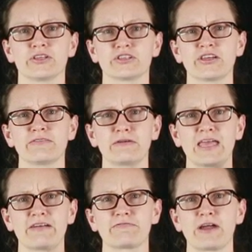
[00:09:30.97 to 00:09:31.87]
So if we
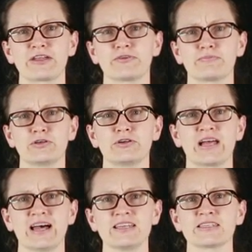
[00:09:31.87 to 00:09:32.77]
have red or blue
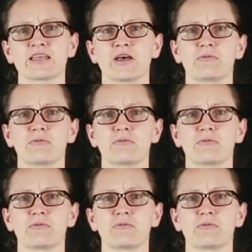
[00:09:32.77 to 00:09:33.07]
lights,